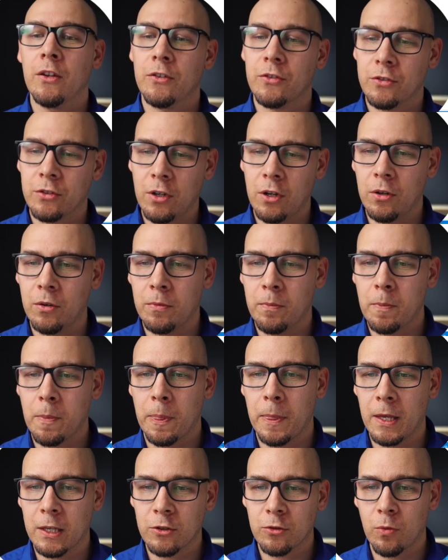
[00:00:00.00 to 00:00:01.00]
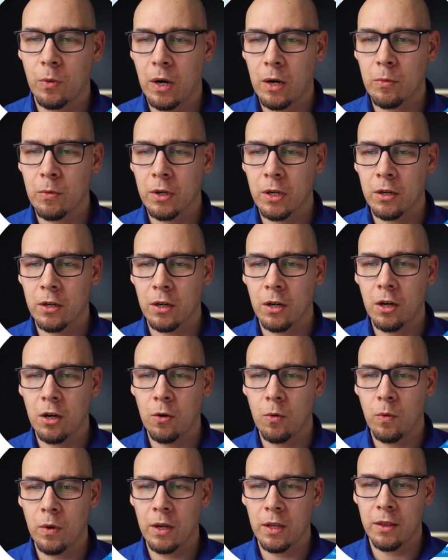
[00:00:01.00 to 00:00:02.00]
So that's where we're gonna
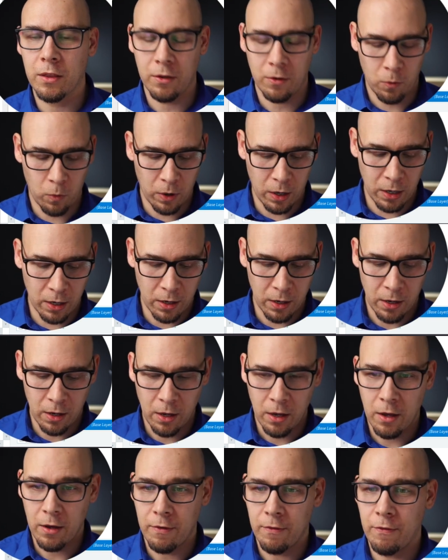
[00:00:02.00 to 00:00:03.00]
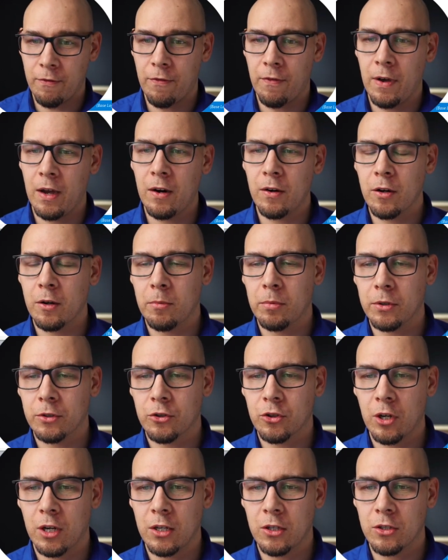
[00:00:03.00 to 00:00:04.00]
go with when variable
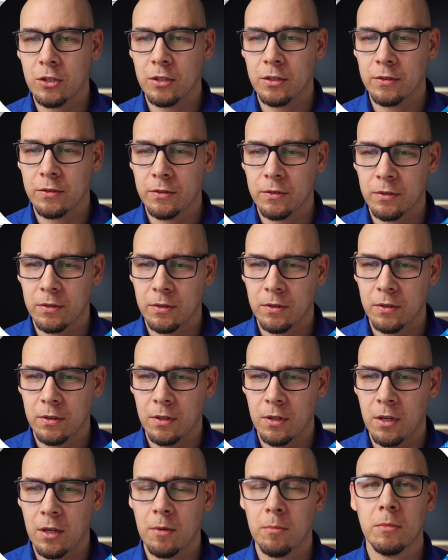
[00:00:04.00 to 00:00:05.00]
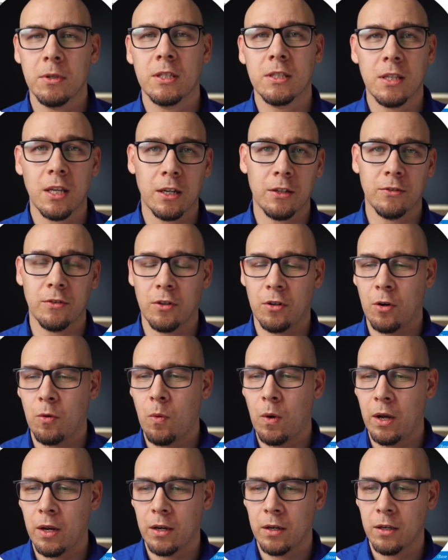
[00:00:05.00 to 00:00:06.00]
changes, mistake
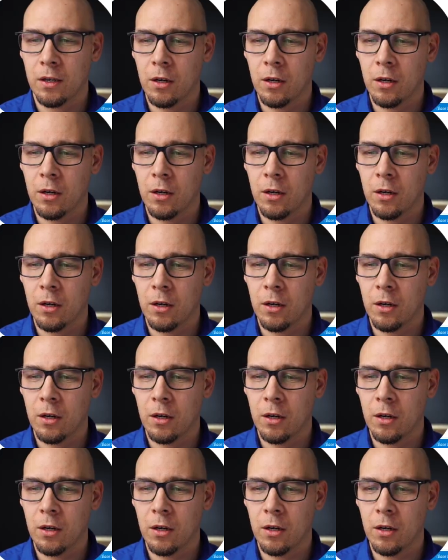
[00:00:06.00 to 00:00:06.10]
01,